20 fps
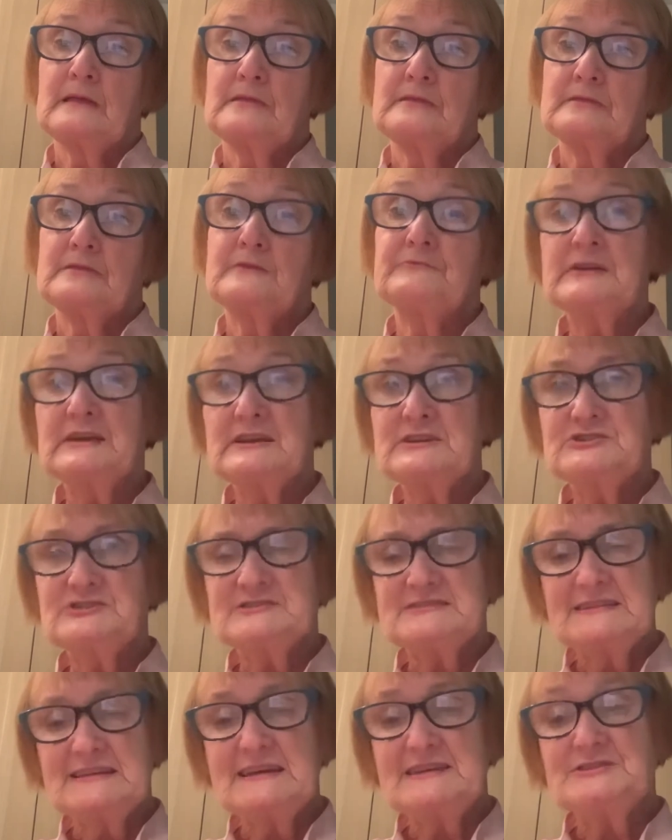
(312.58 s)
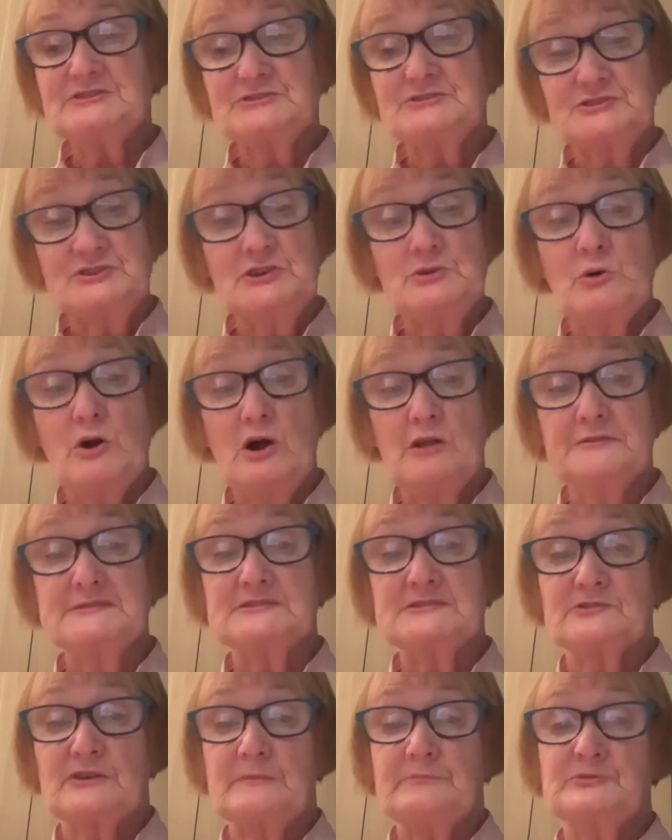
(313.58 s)
The religious leaders knew all the
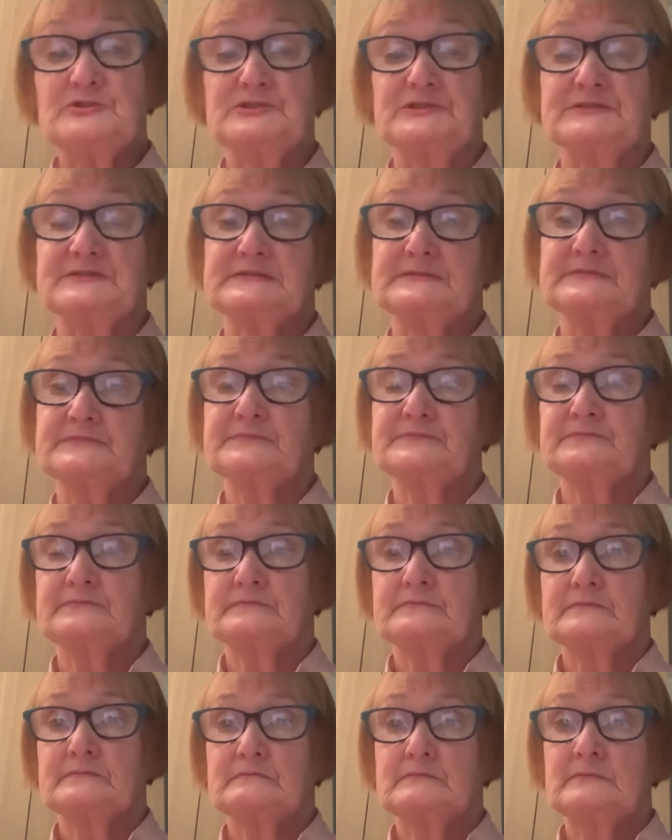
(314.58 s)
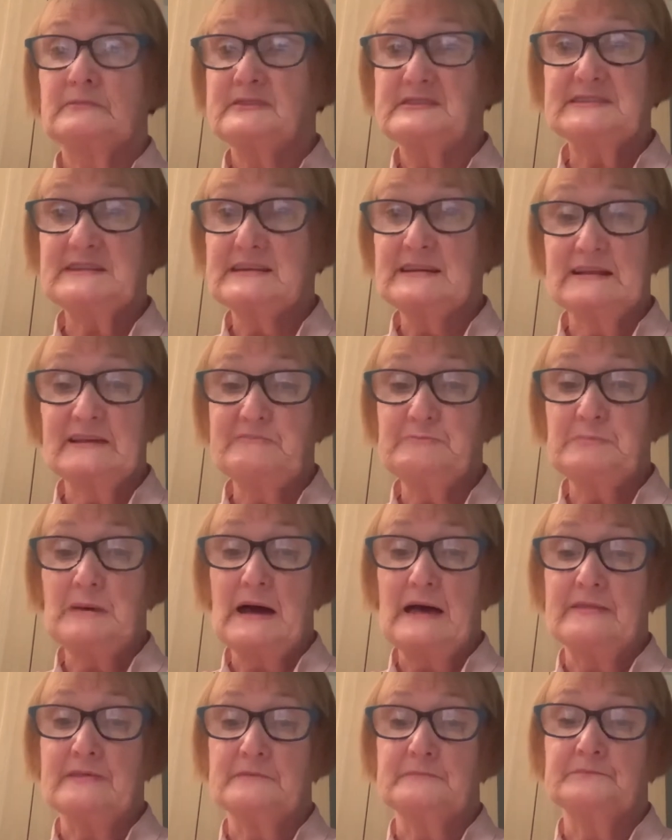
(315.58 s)
scriptures, but they didn't live
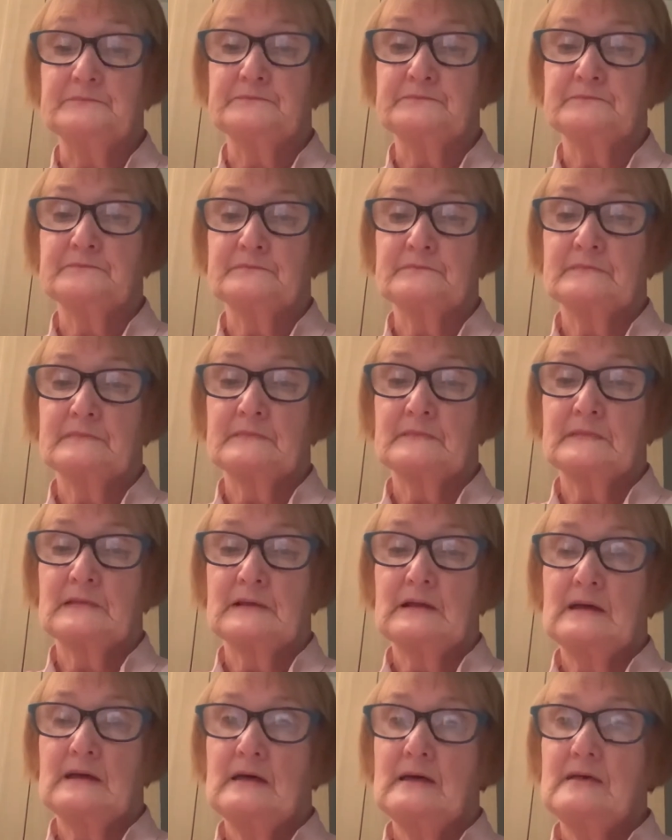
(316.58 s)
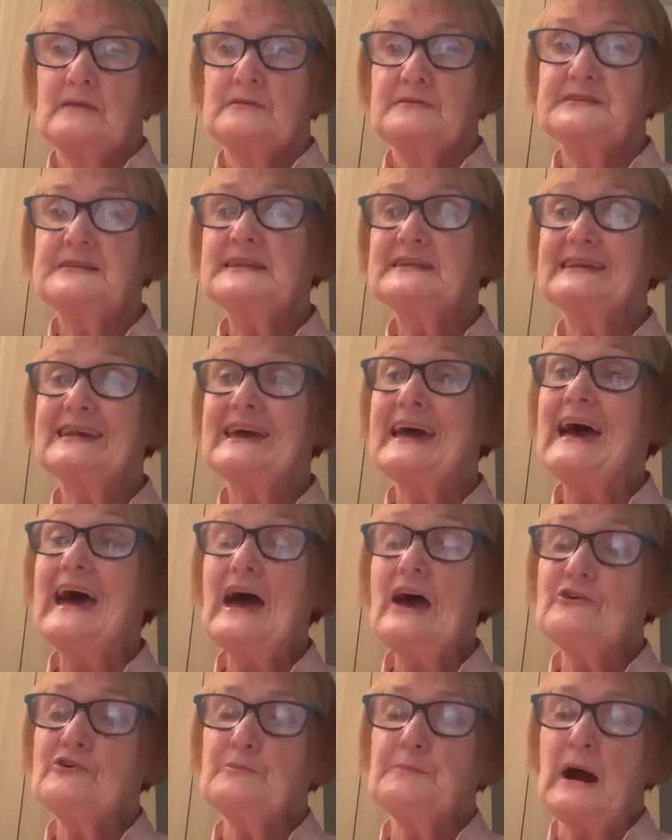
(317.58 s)
by them. They didn't
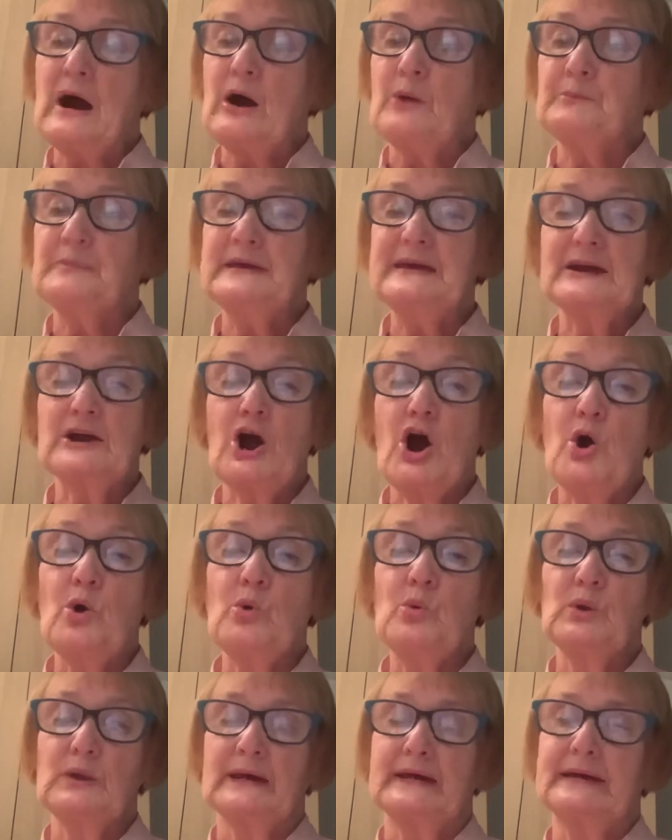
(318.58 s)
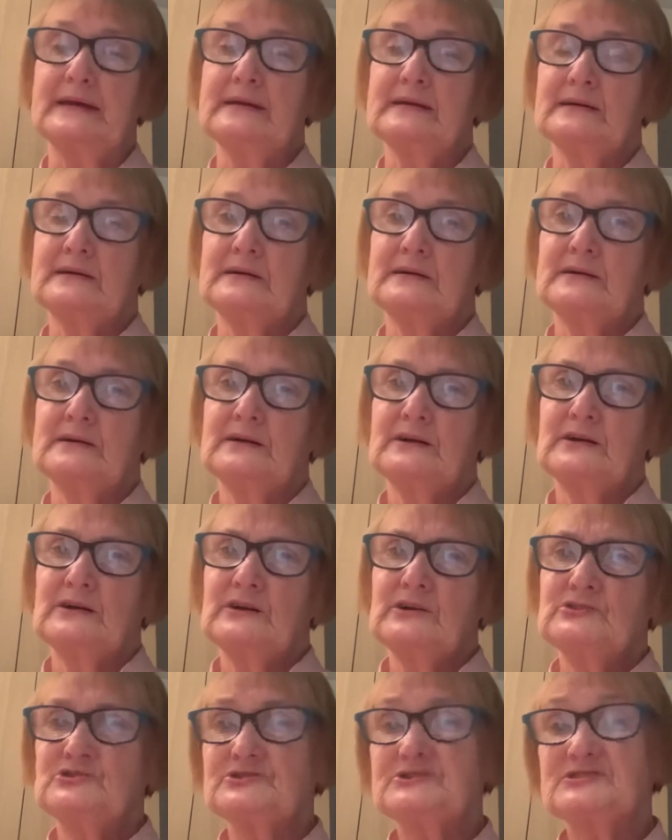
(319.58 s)
care about being holy,
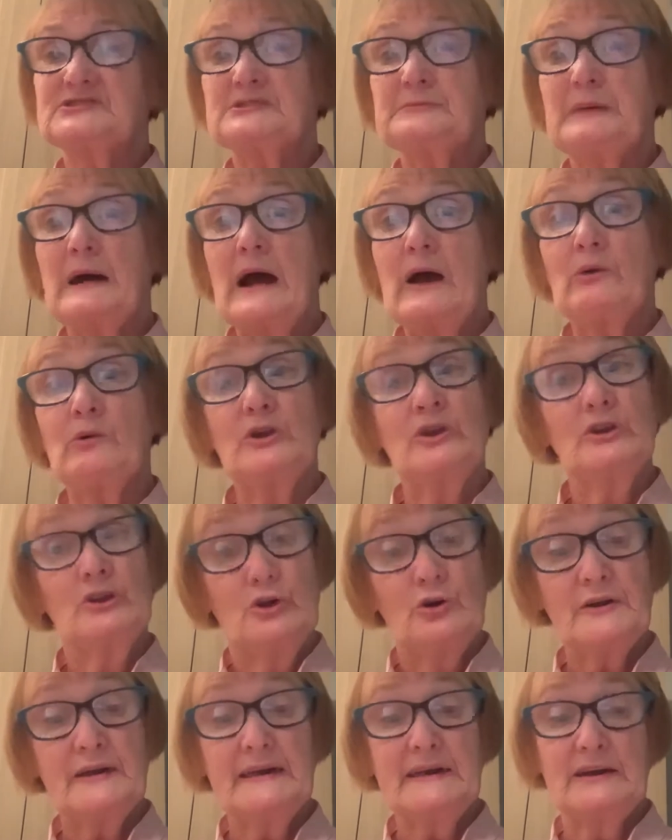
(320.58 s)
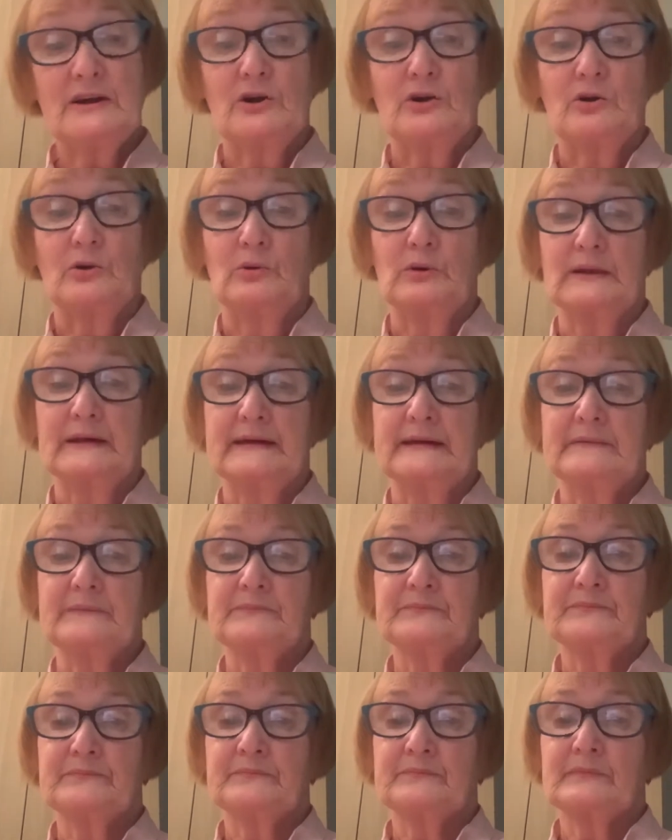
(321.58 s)
just about looking holy,
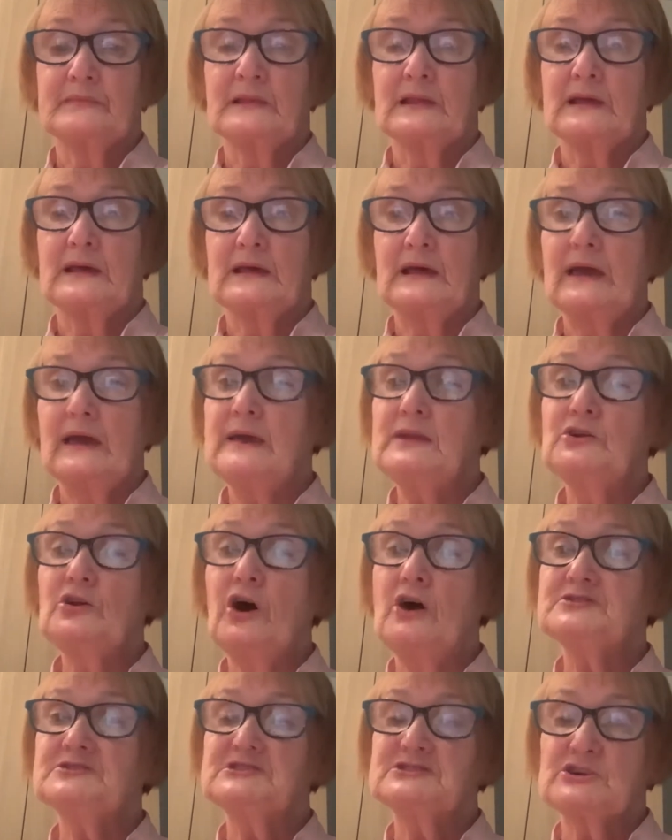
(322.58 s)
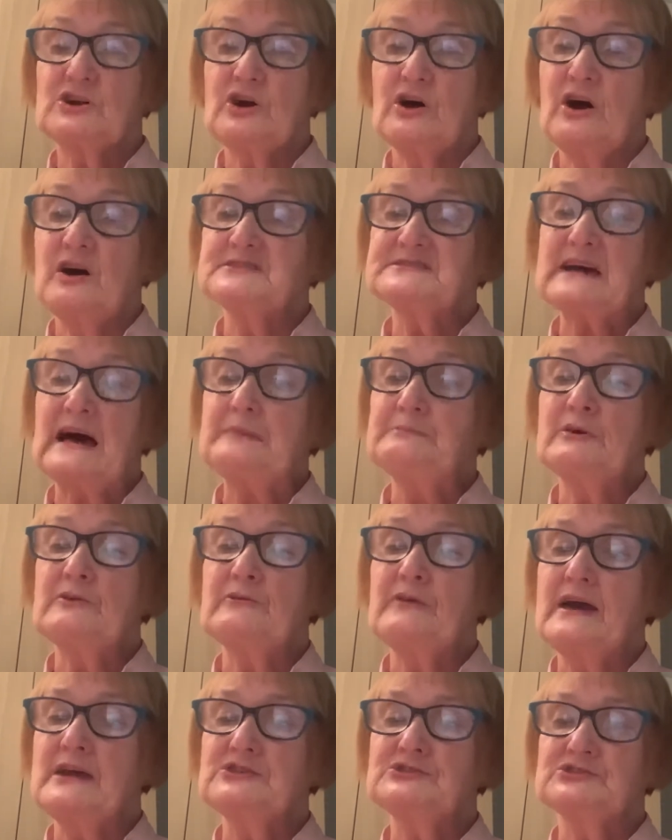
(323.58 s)
in order to court
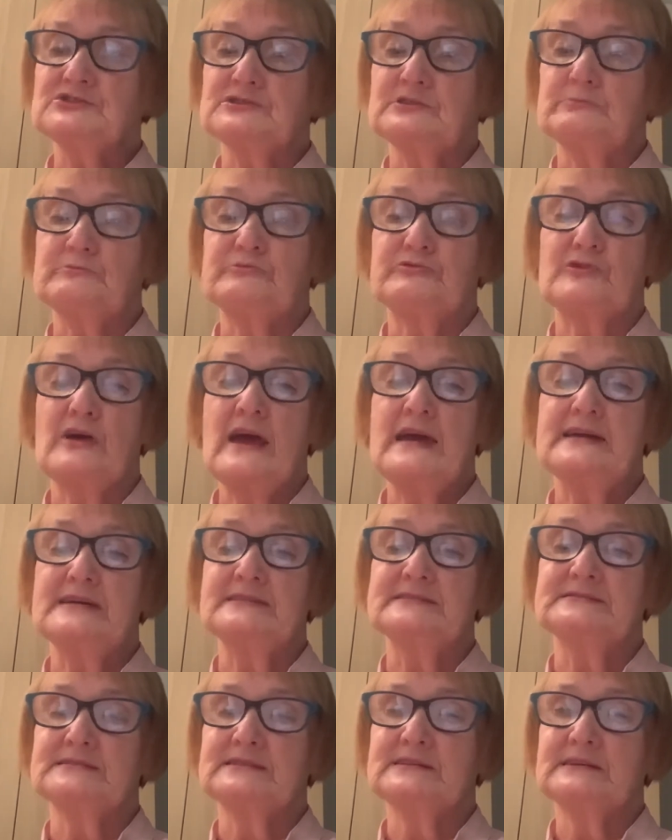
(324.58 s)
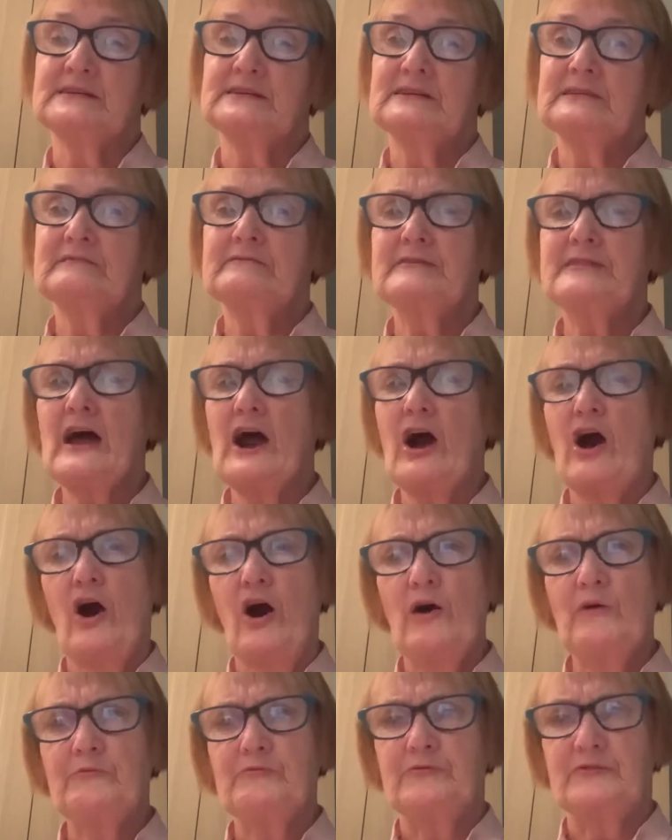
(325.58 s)
admiration and praise for their
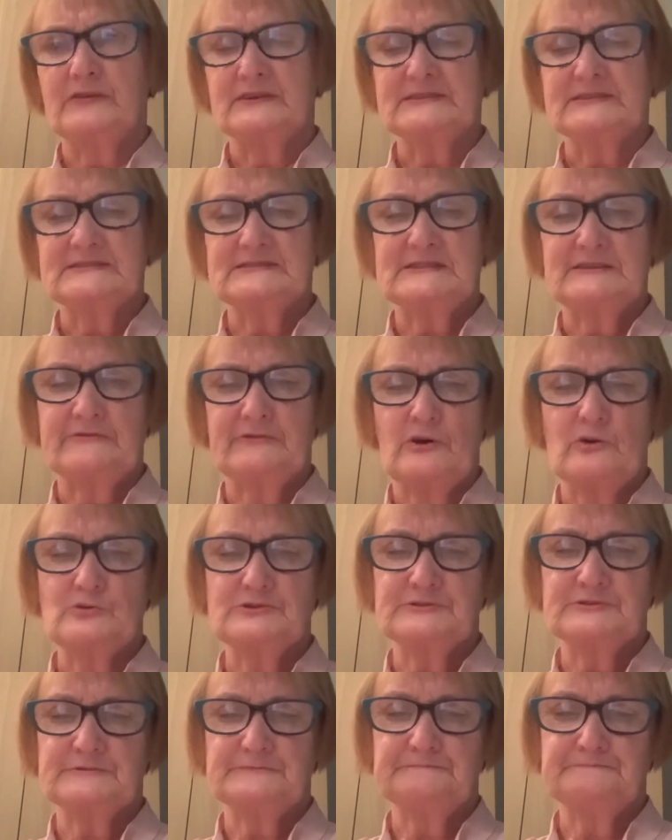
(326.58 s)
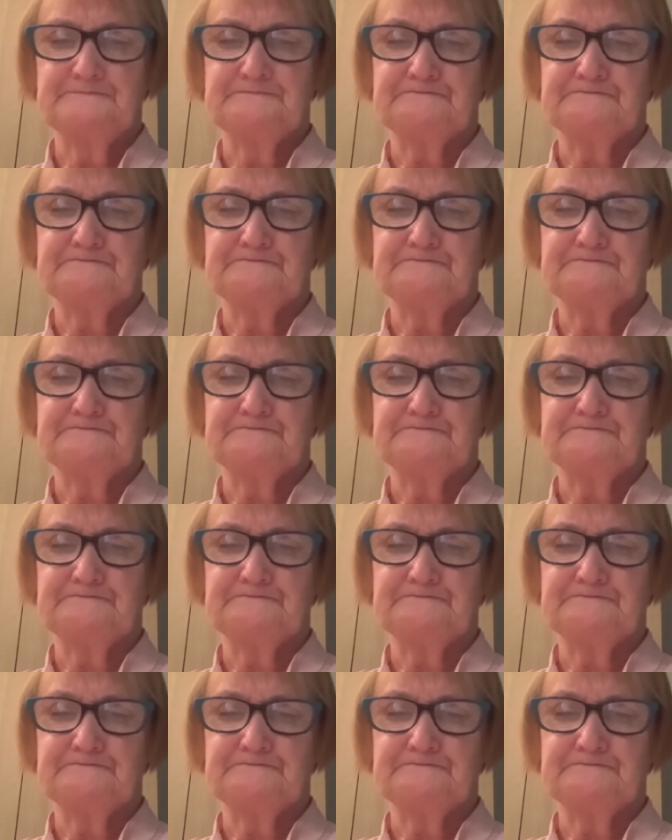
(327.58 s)
obvious devotion.